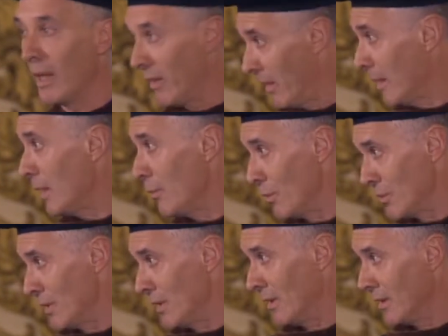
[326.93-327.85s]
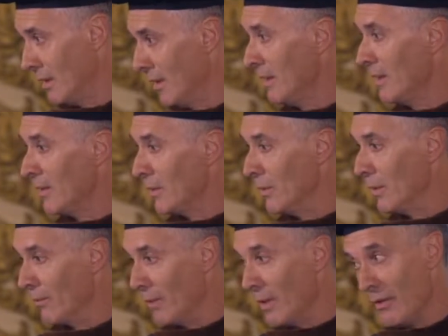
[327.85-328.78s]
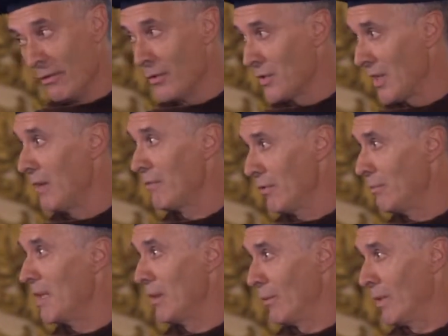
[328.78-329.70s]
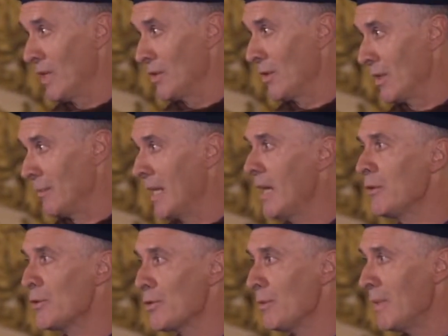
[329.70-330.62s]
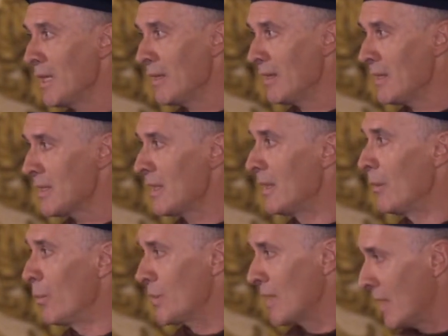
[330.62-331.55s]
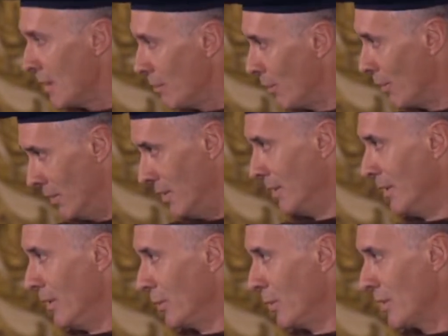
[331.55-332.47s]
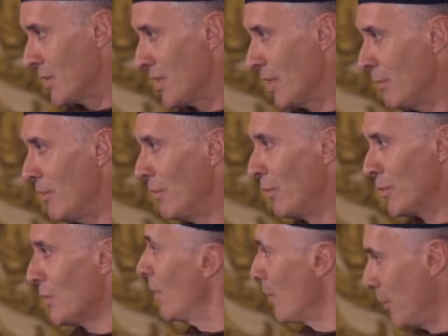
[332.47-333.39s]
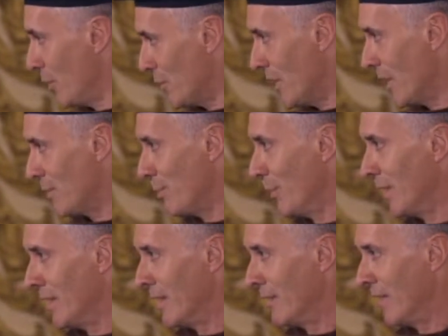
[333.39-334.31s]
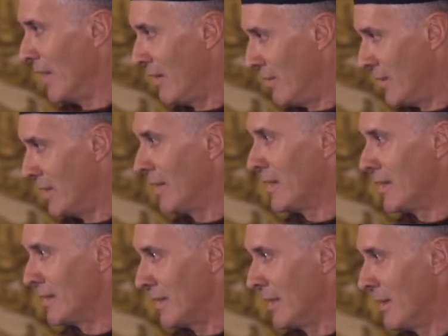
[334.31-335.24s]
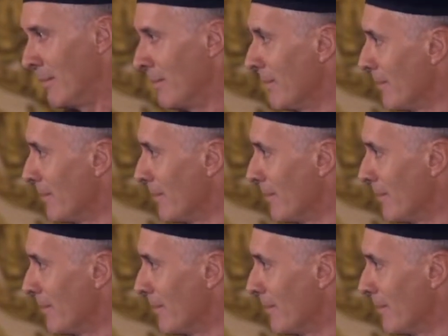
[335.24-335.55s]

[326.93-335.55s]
I think it was the really first time for me when I saw them. And I understood many things that I was unable to understand before, so I apologize, Paulina, if I haven't done it in time.